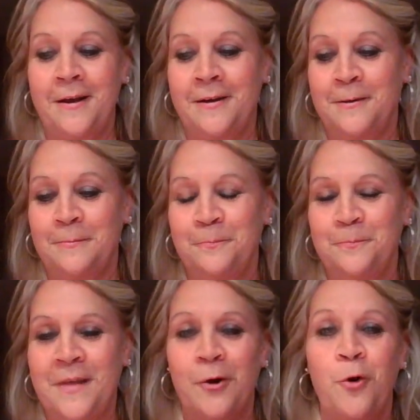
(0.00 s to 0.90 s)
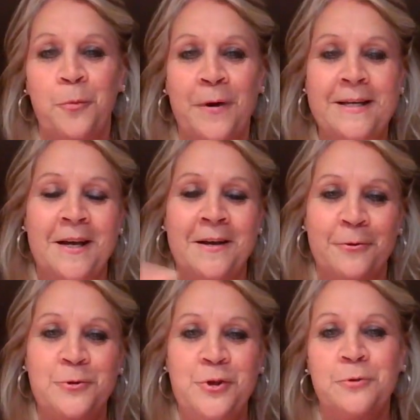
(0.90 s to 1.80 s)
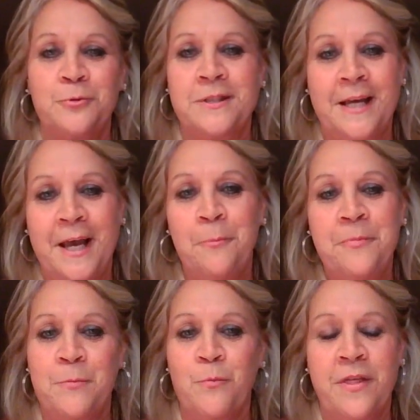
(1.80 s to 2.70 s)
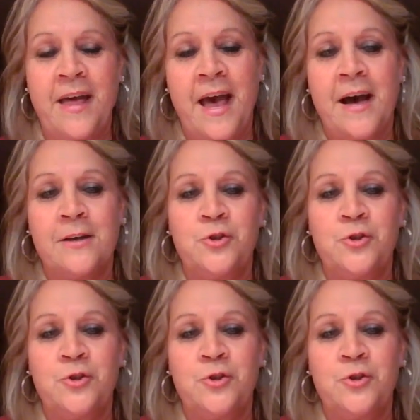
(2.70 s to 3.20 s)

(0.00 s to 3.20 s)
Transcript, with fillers: uh, incorporate other children to help them with that.